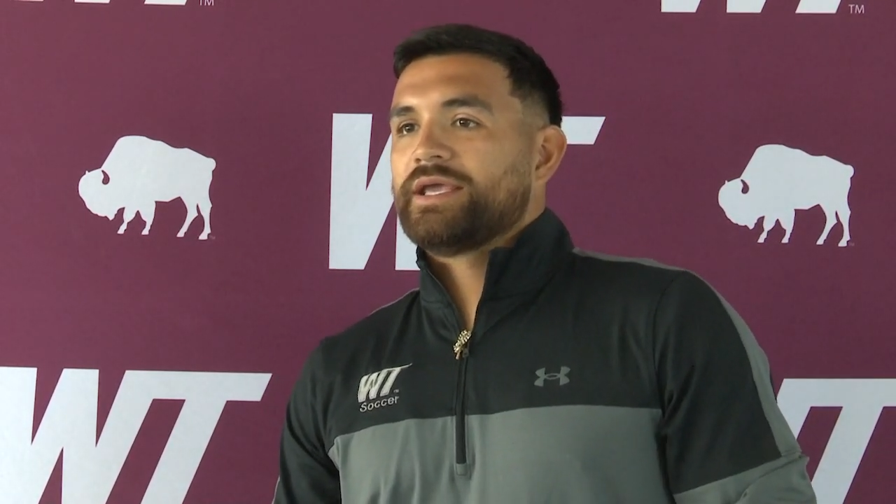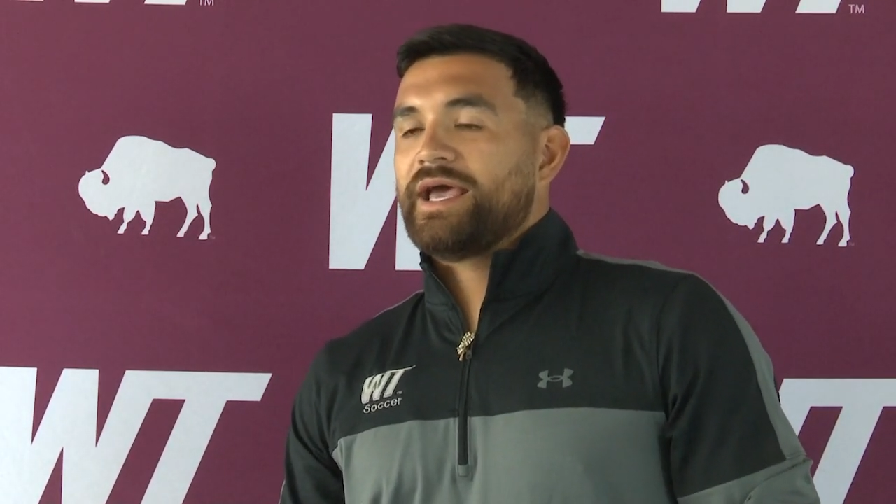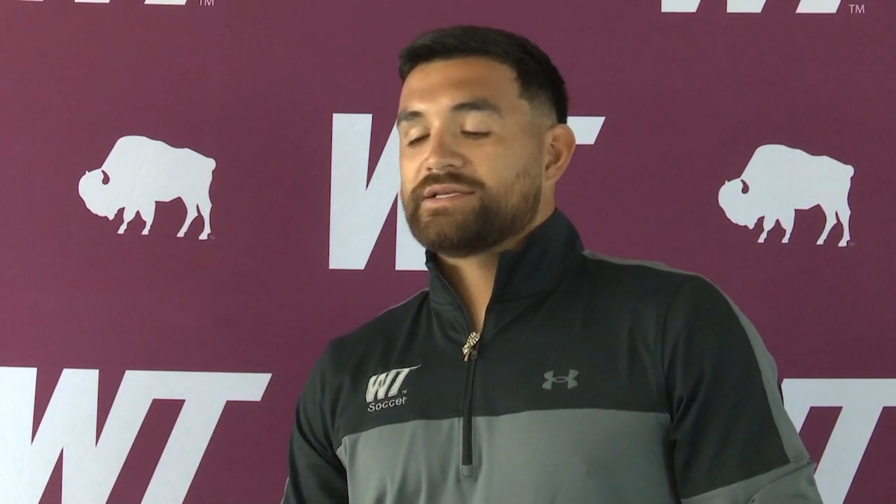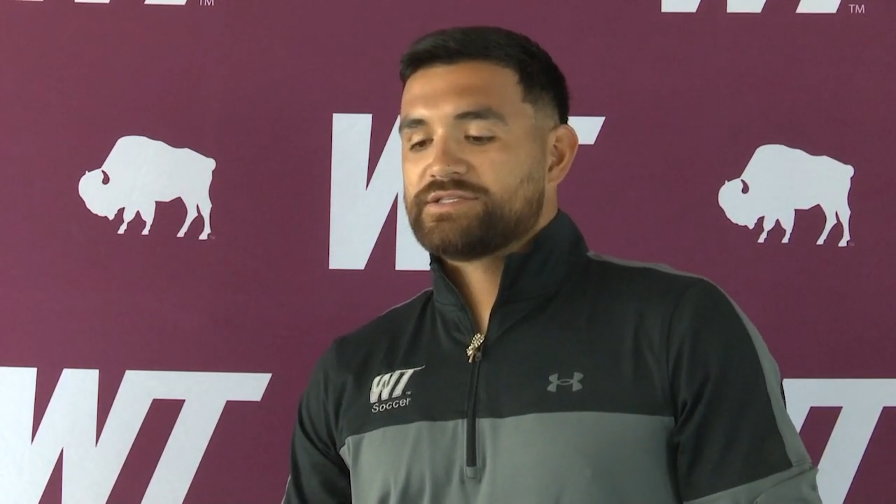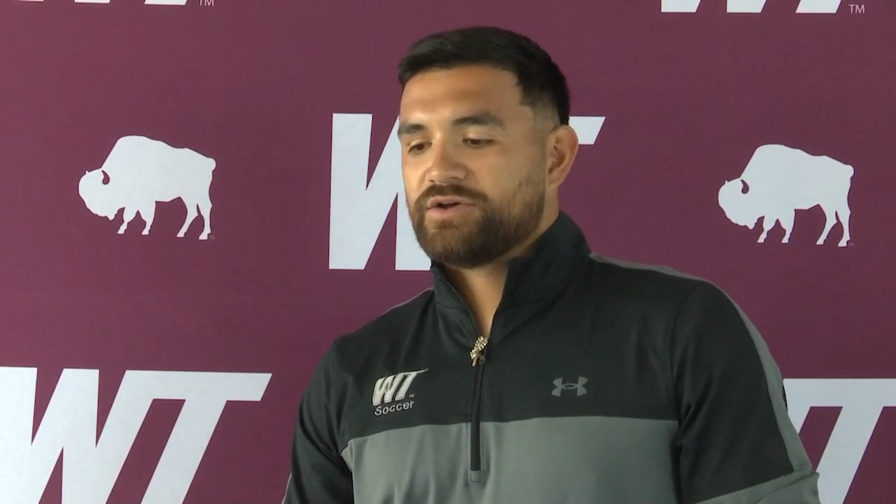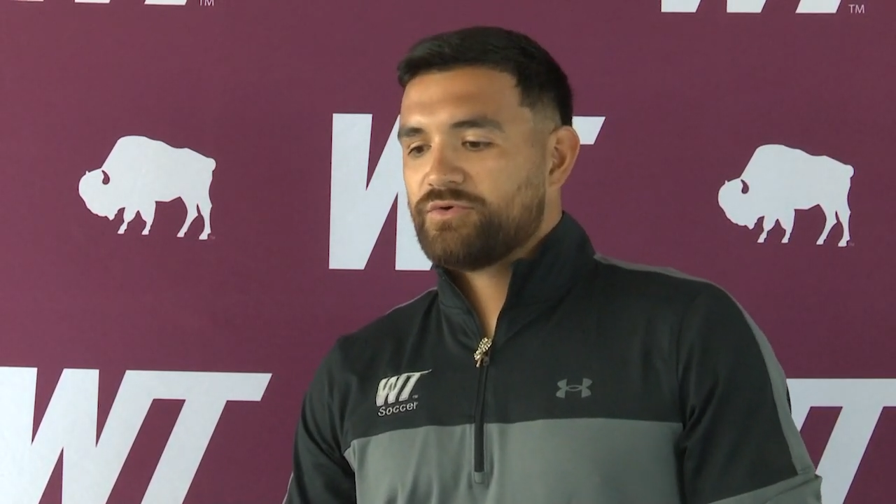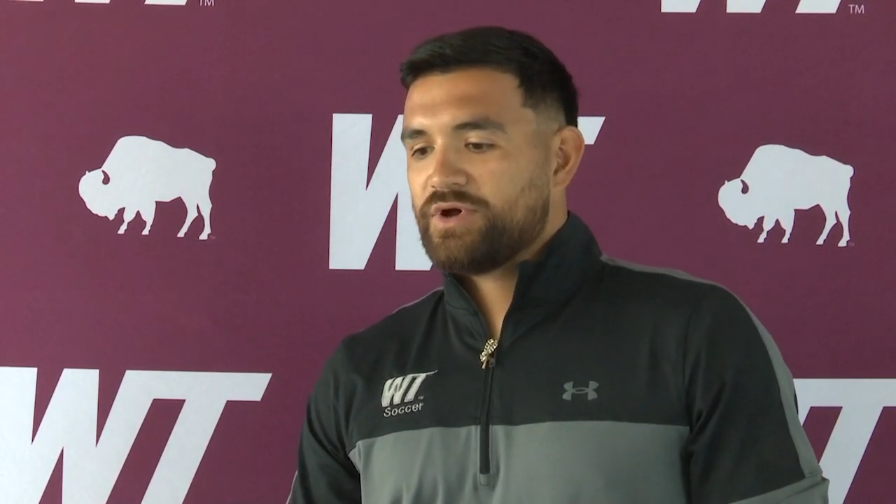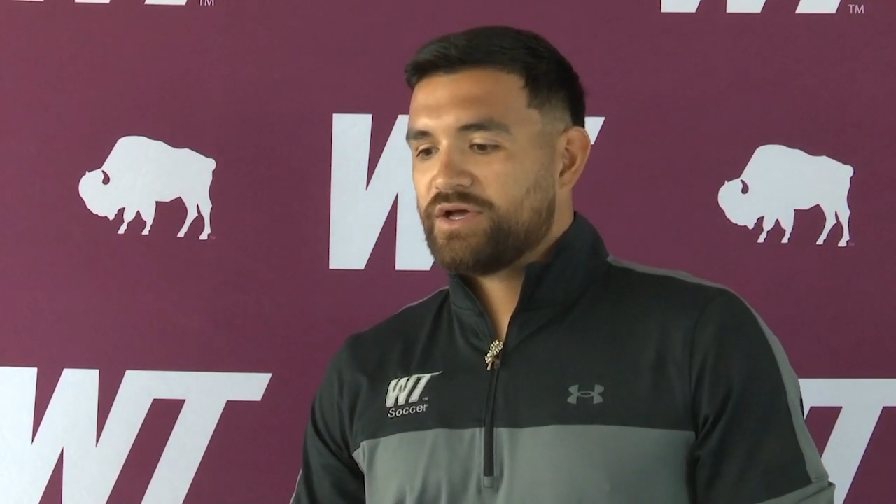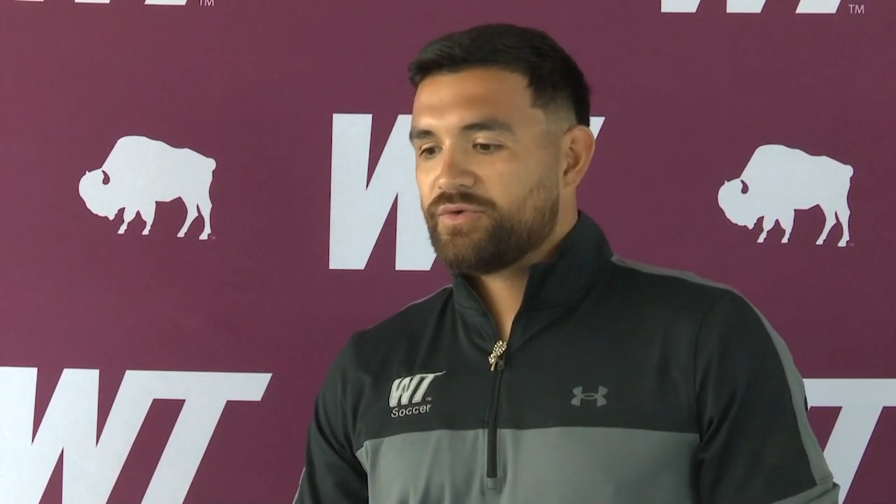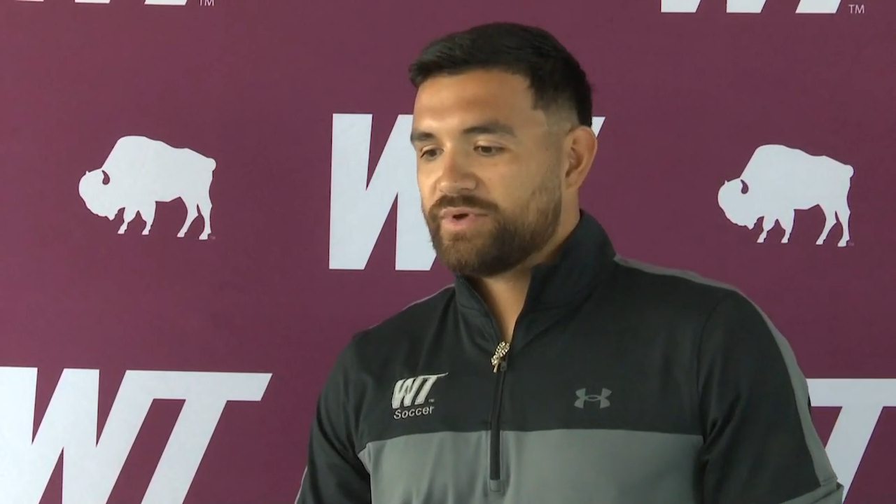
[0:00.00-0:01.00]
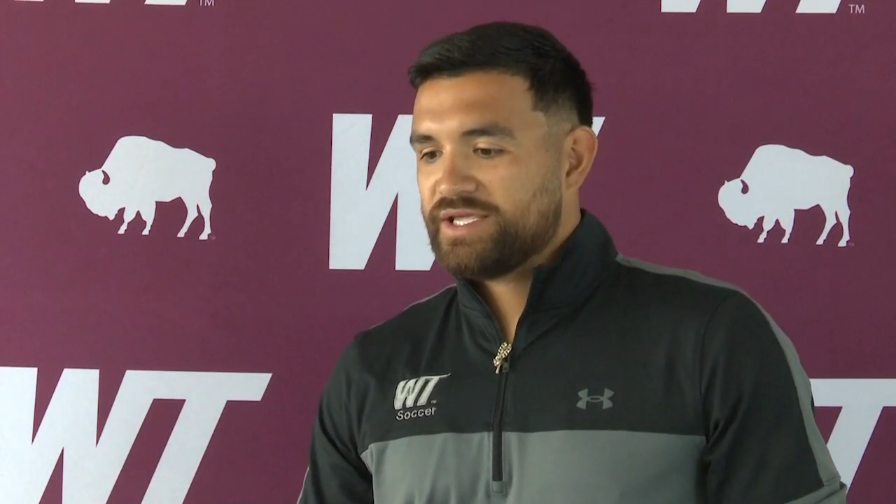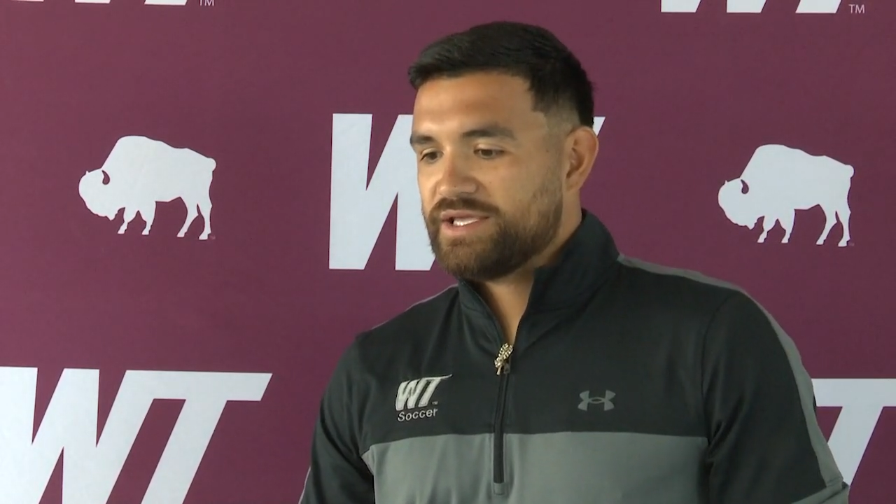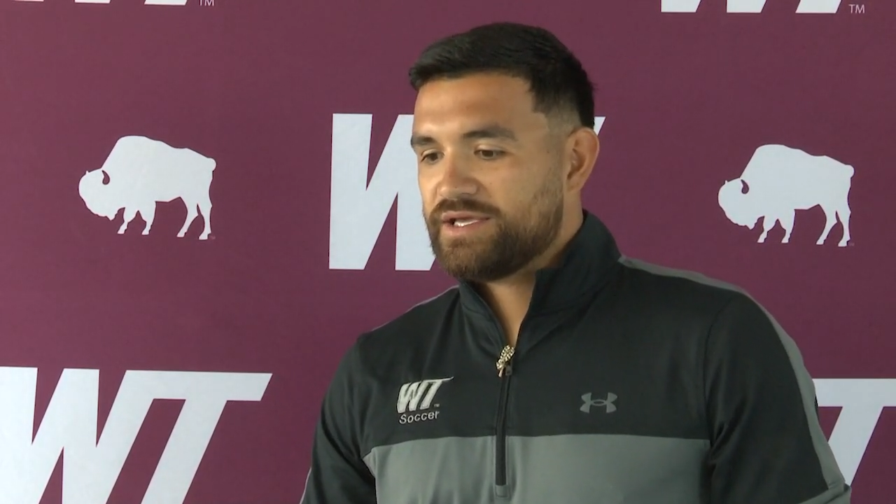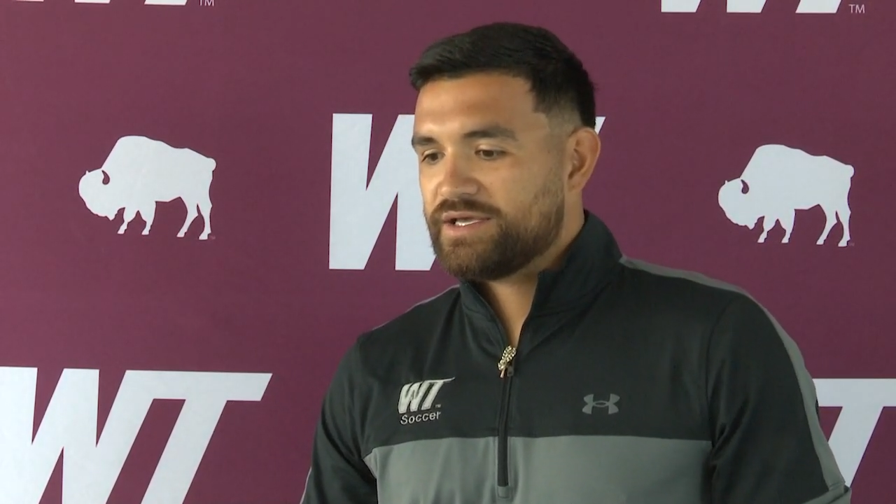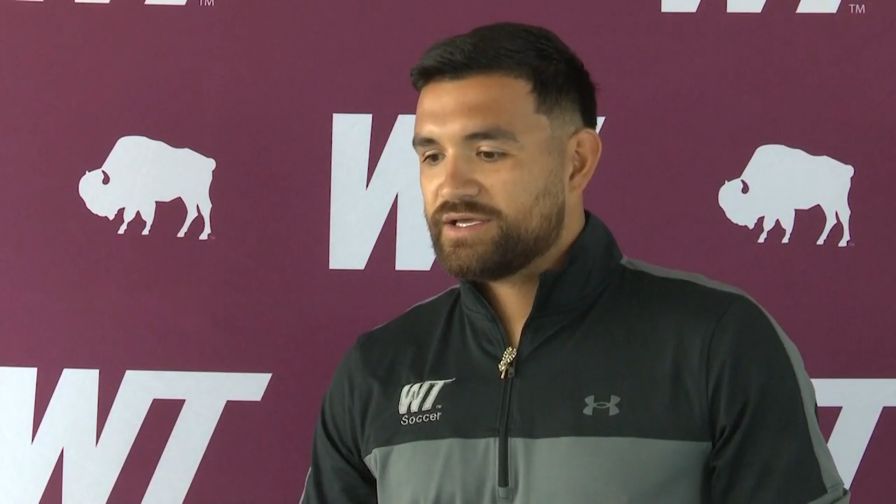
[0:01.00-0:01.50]
Yeah. So uh,
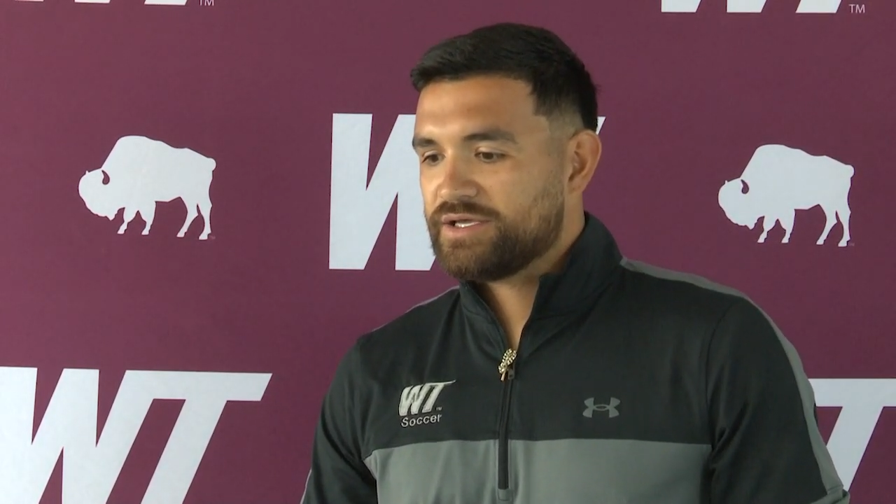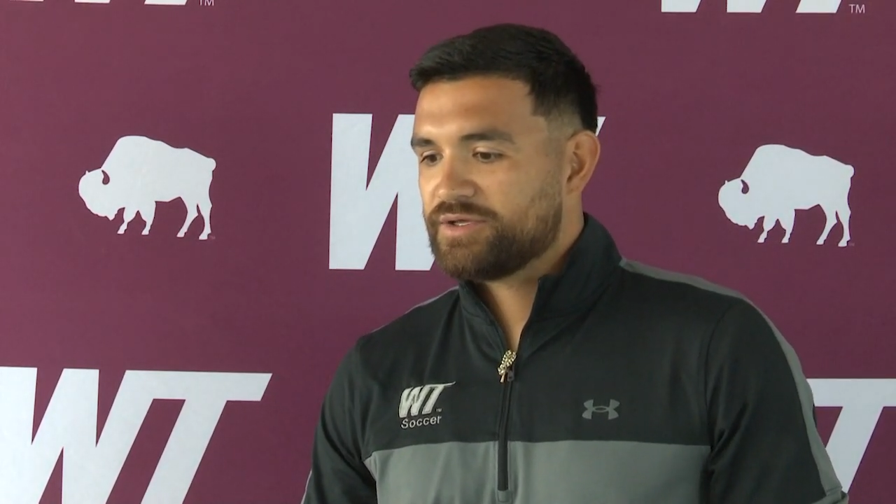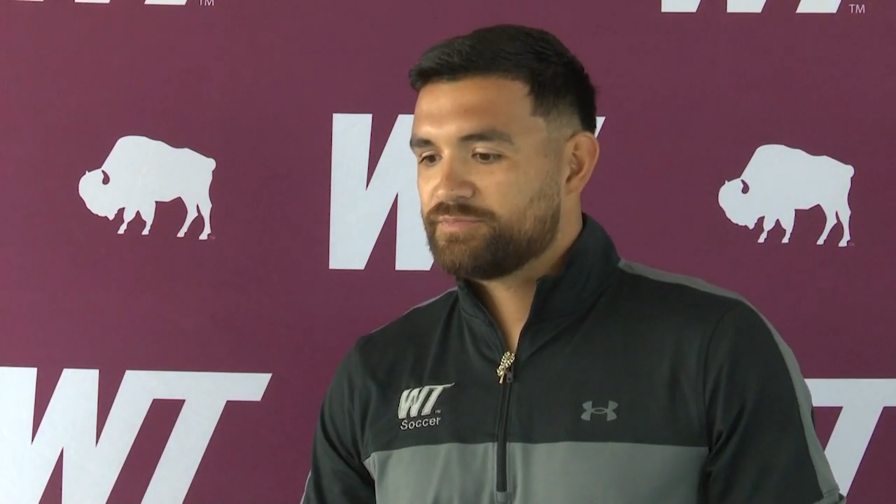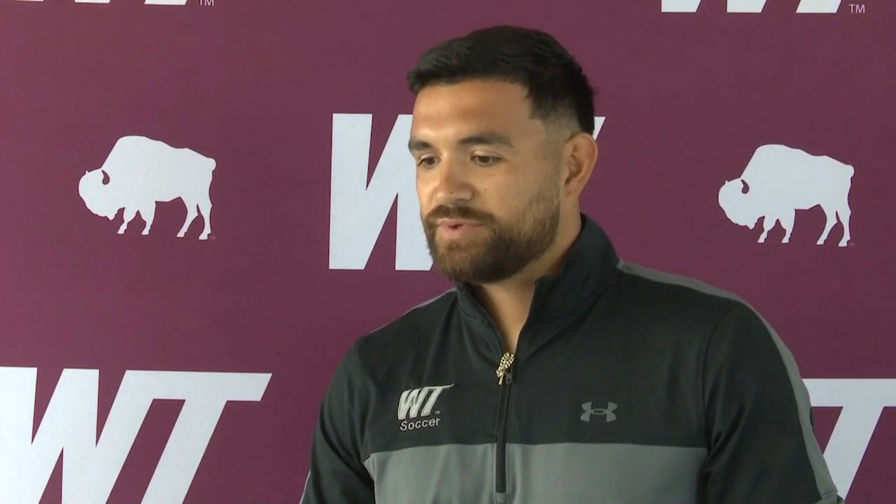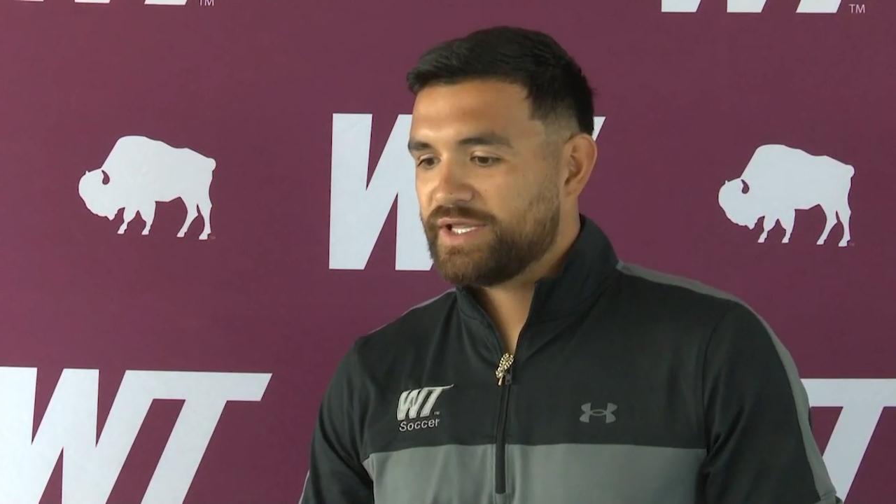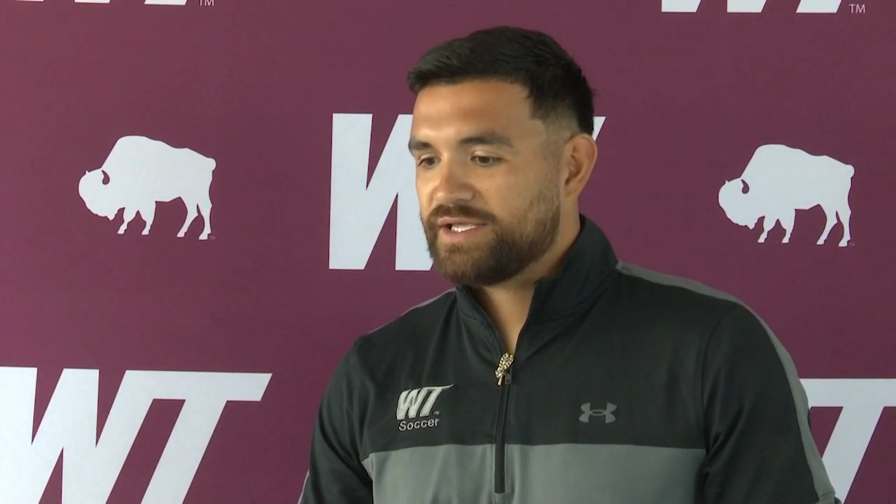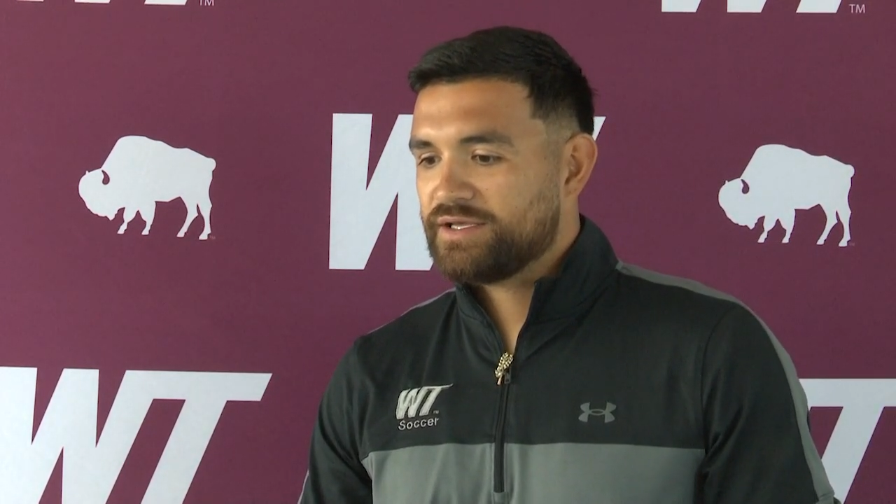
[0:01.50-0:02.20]
we uh, play